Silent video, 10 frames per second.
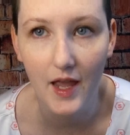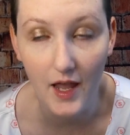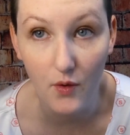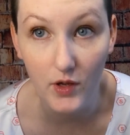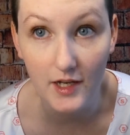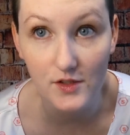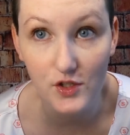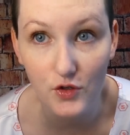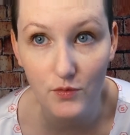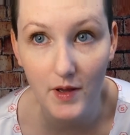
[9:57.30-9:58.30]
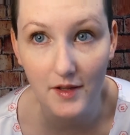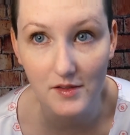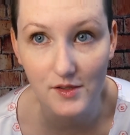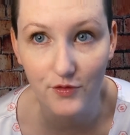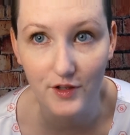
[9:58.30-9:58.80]
I waited 2
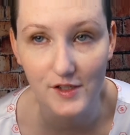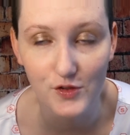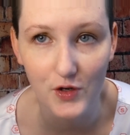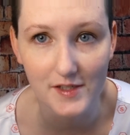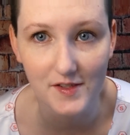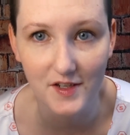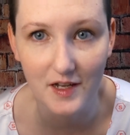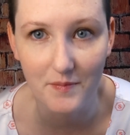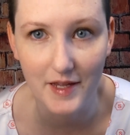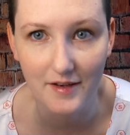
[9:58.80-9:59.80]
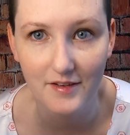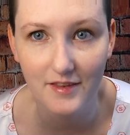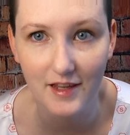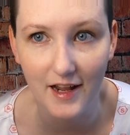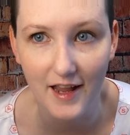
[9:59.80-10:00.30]
months for this dress to come in
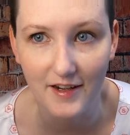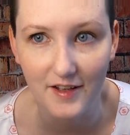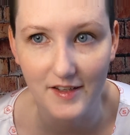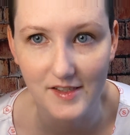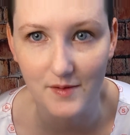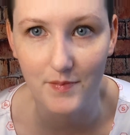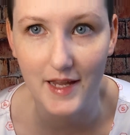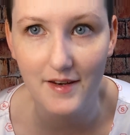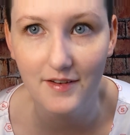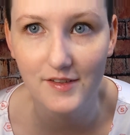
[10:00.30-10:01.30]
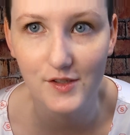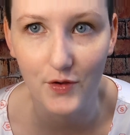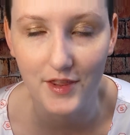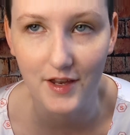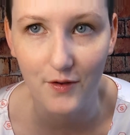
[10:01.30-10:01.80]
that I had custom made, so
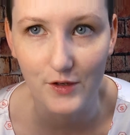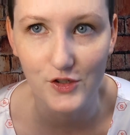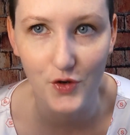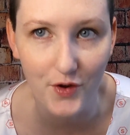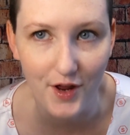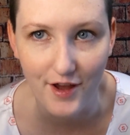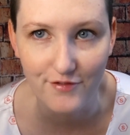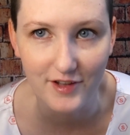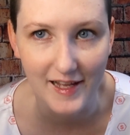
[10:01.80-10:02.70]
I thought I would show it off